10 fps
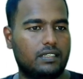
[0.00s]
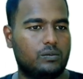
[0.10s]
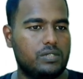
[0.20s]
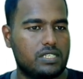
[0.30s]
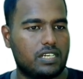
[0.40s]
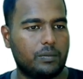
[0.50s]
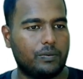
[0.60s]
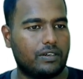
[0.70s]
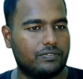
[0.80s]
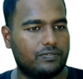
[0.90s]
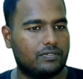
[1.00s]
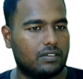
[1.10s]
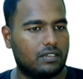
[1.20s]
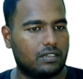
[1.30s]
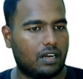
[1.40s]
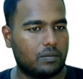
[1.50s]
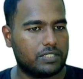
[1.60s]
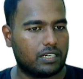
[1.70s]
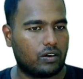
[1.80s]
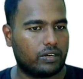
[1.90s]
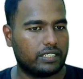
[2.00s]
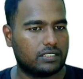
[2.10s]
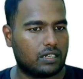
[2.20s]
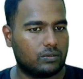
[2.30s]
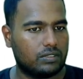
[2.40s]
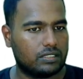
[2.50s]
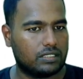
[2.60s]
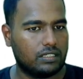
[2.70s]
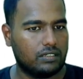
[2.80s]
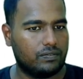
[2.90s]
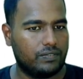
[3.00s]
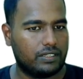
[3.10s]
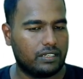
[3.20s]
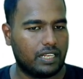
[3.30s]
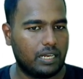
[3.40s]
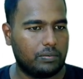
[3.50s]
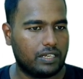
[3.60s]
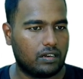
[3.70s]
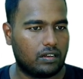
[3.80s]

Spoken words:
Which type of object rotates around the sun with an elliptical